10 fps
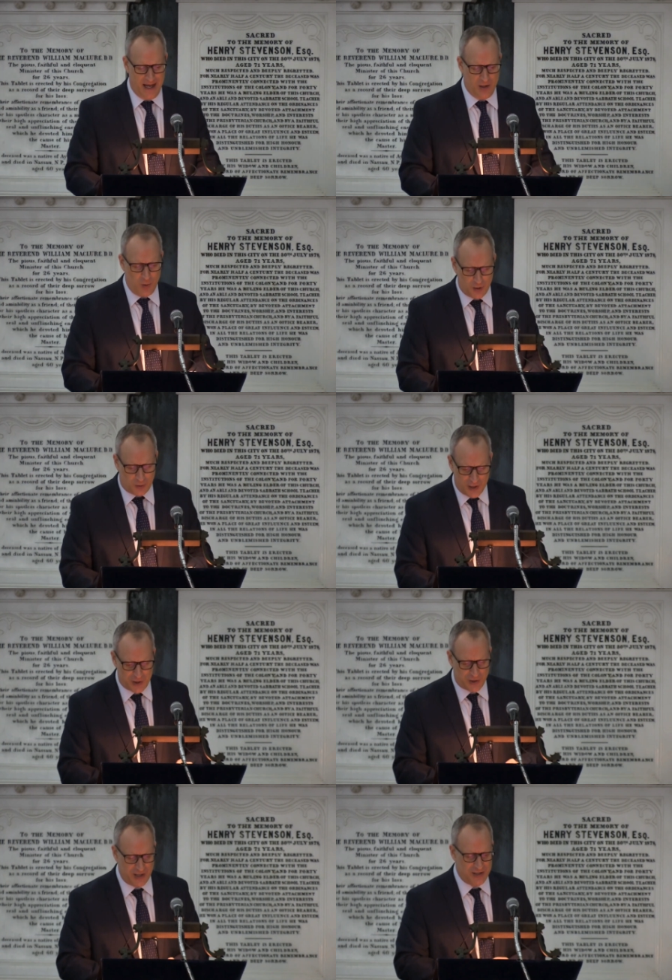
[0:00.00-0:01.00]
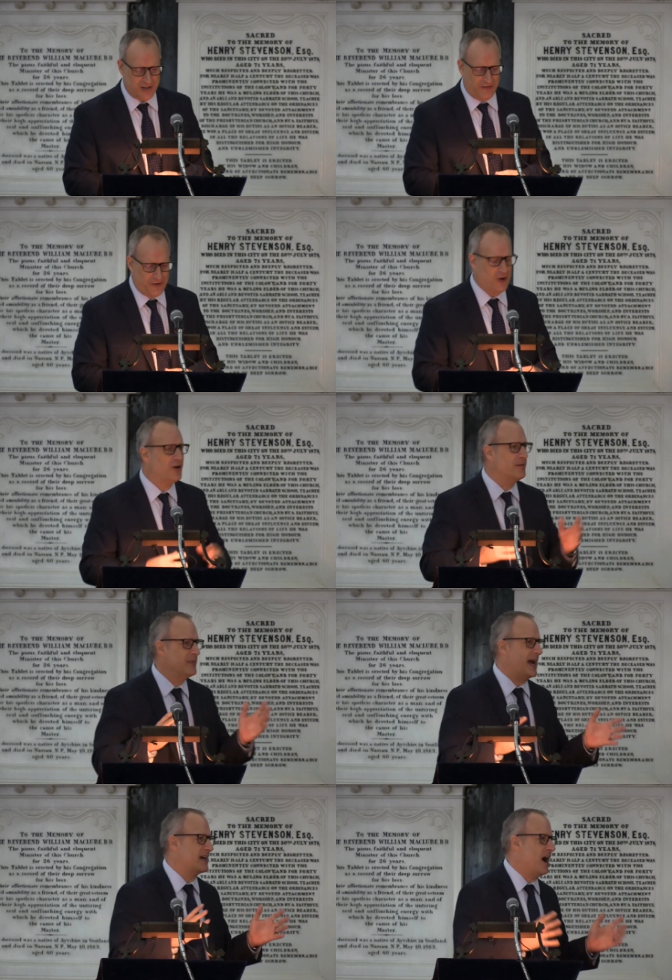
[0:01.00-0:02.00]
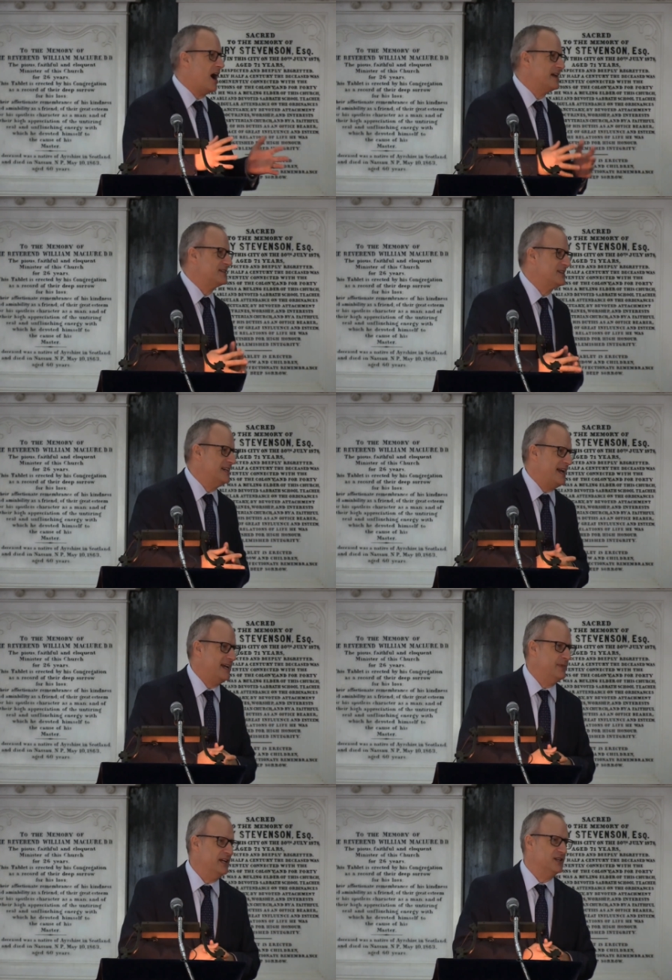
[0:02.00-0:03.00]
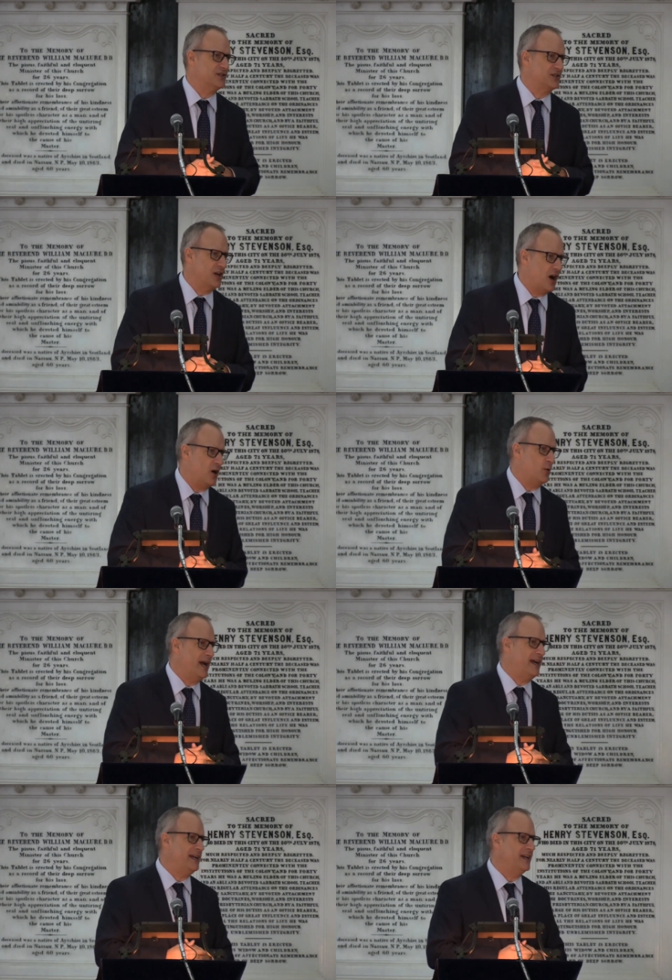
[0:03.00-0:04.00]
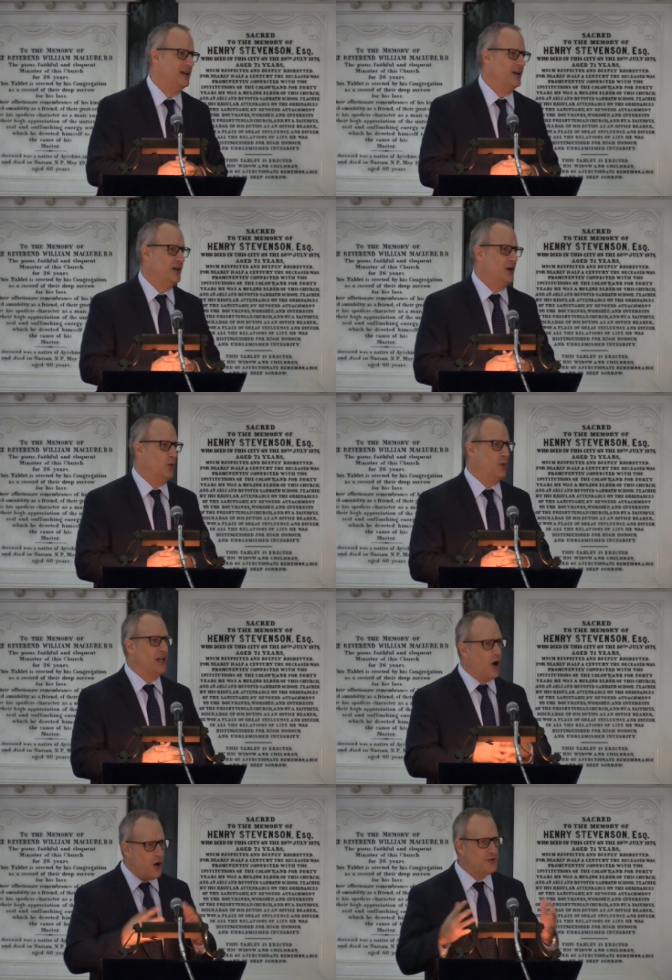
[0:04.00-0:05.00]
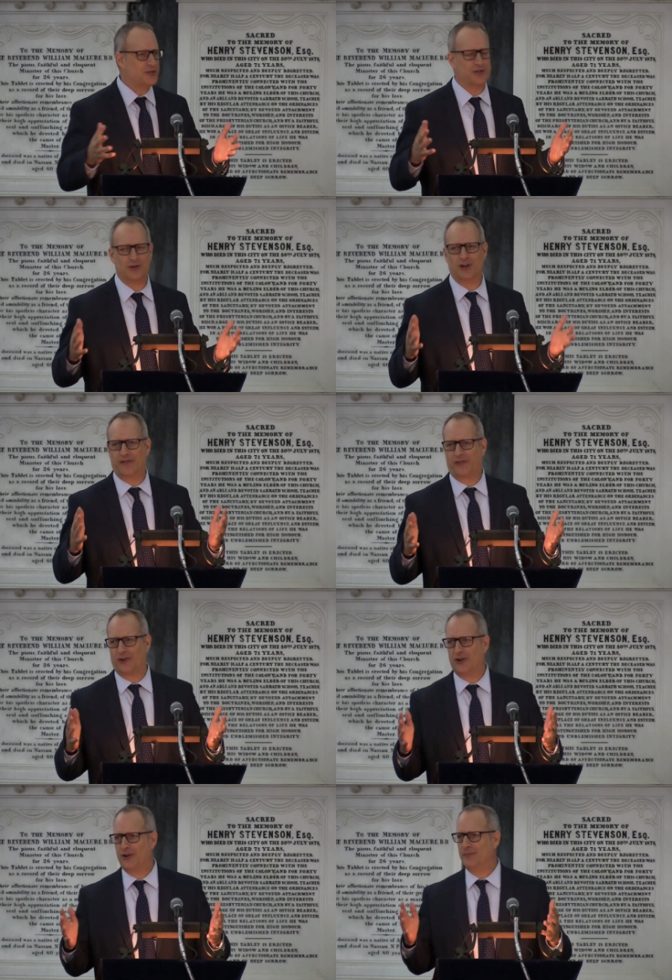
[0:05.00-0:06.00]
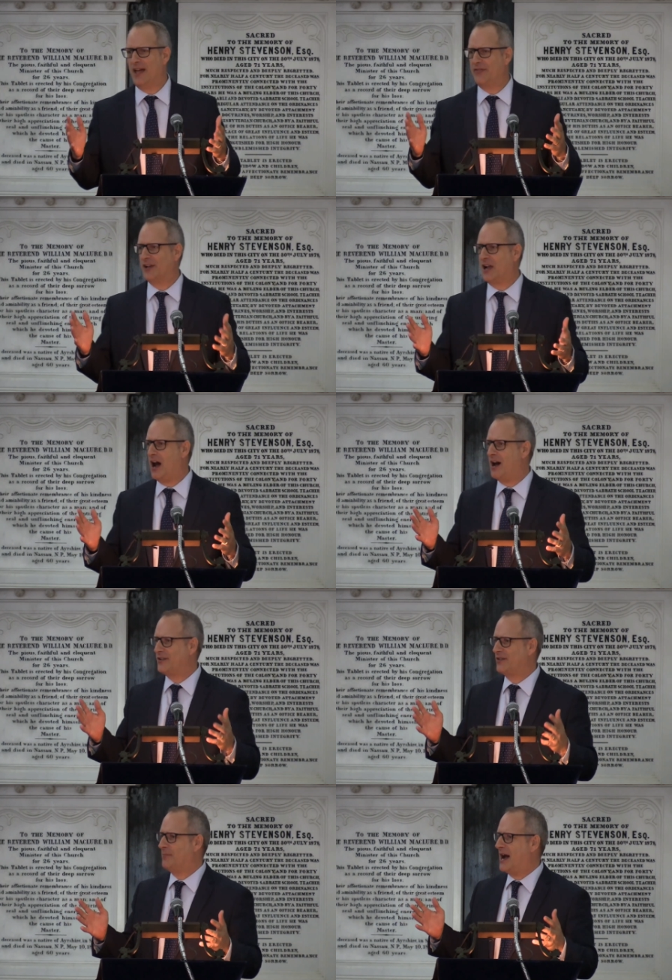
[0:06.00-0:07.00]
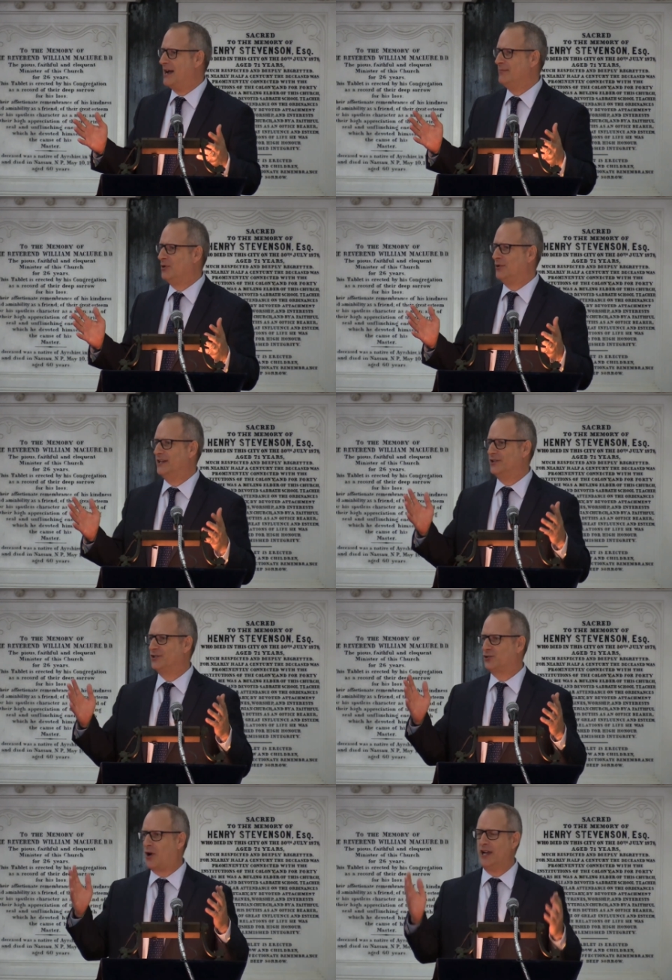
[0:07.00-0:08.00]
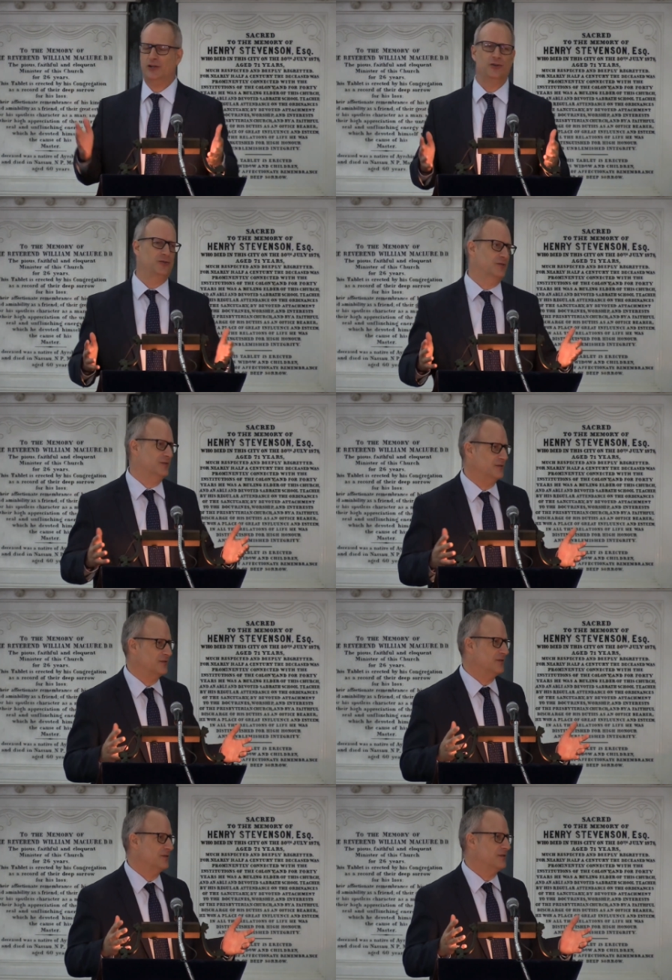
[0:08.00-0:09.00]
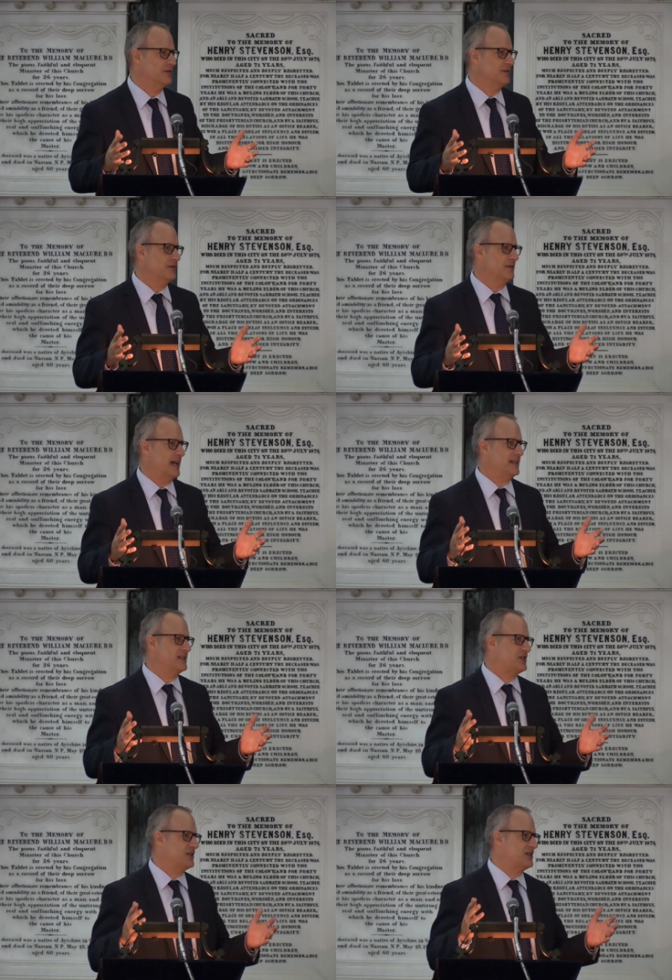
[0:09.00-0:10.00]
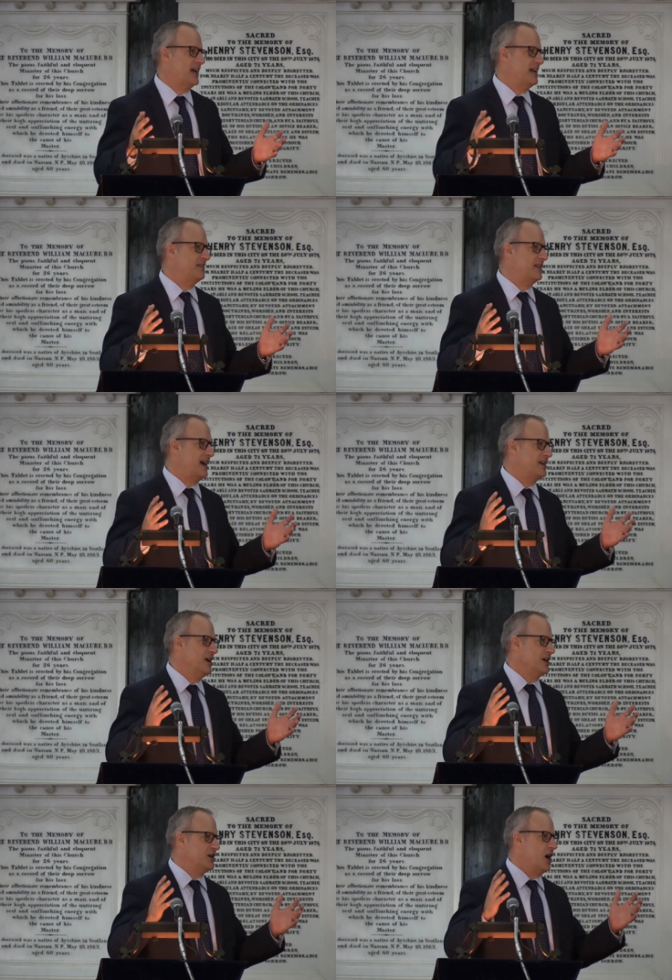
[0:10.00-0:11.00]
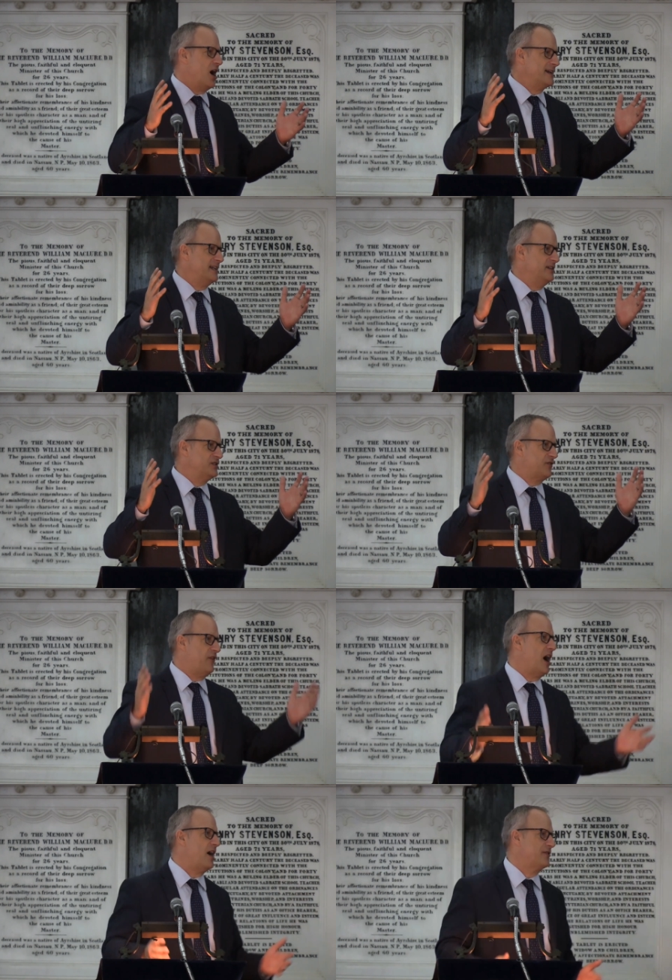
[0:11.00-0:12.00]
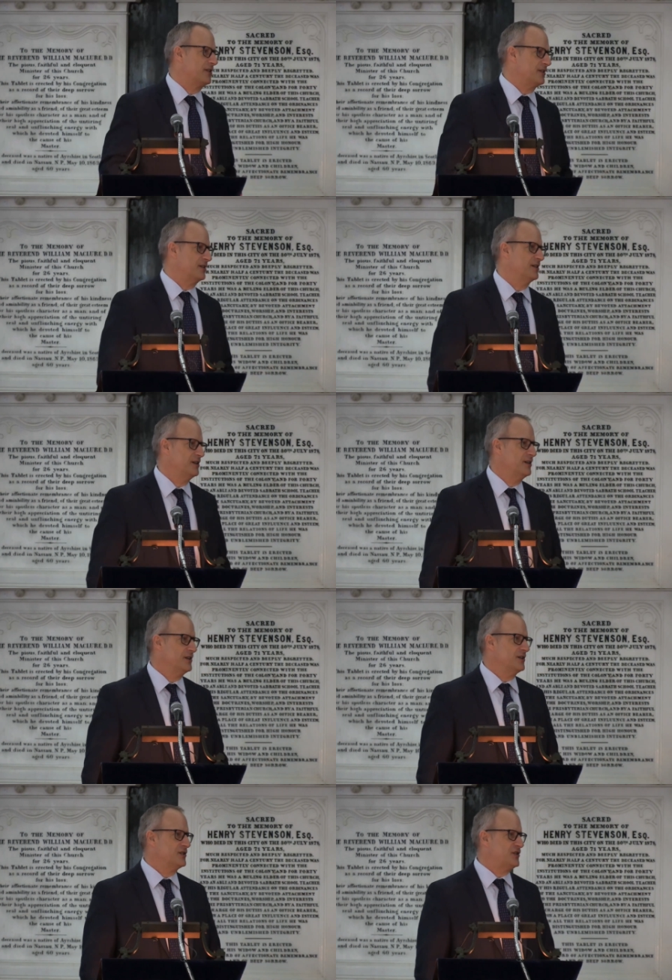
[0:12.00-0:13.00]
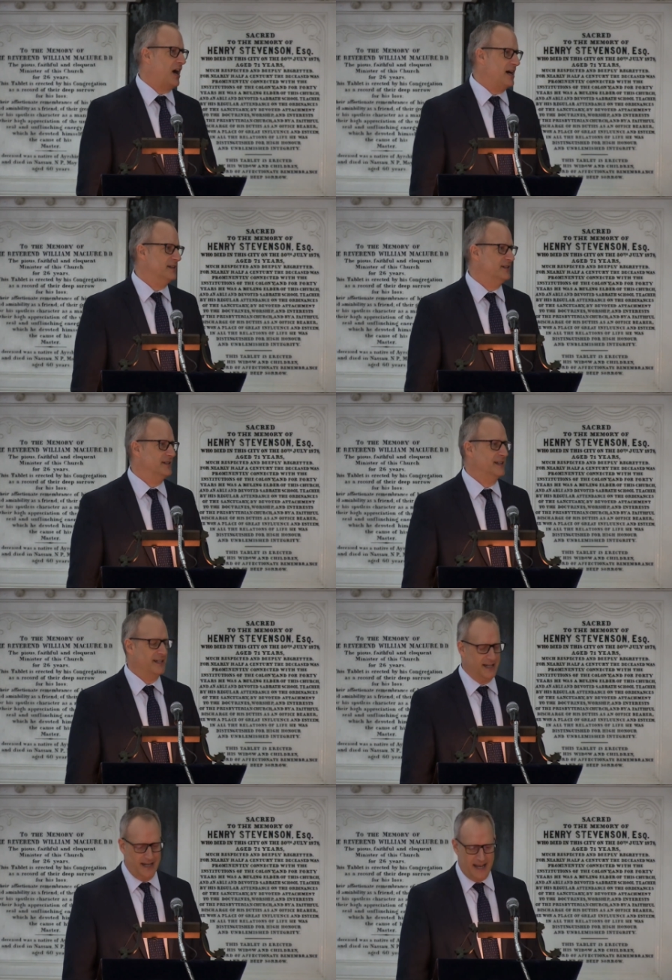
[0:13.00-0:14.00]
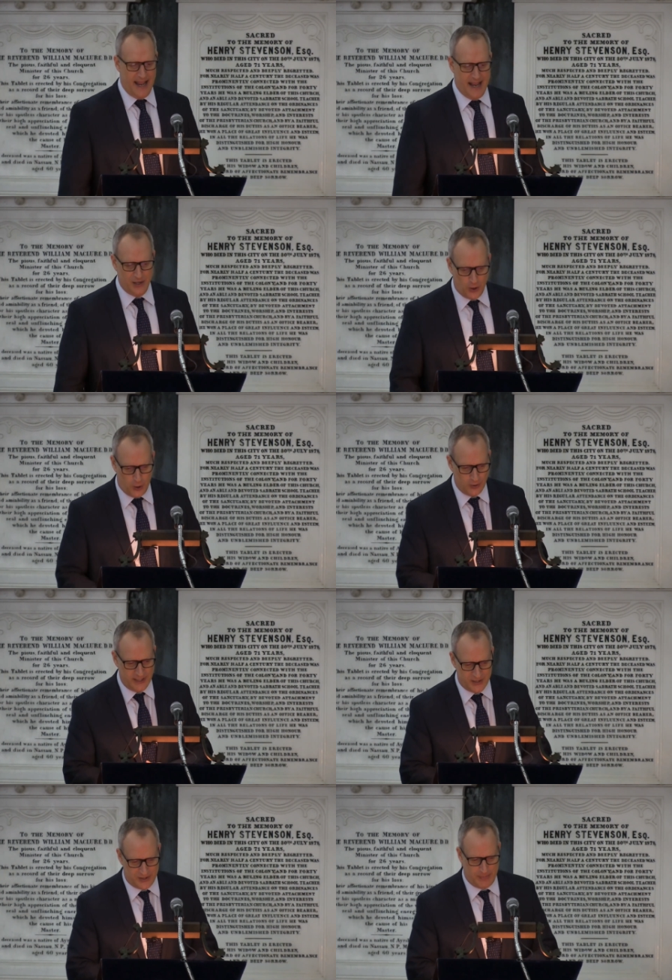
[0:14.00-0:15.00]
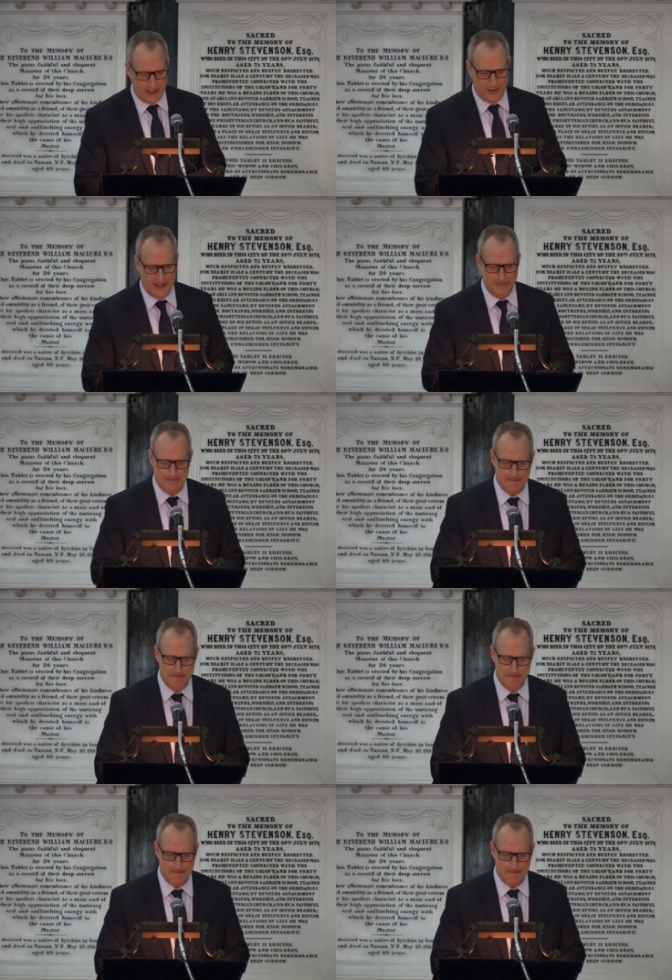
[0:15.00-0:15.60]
And while Christians affirm that God's name is Yahweh, we also affirm that the God of the Bible is triune. That is to say that God is Father, Son, and Holy Spirit.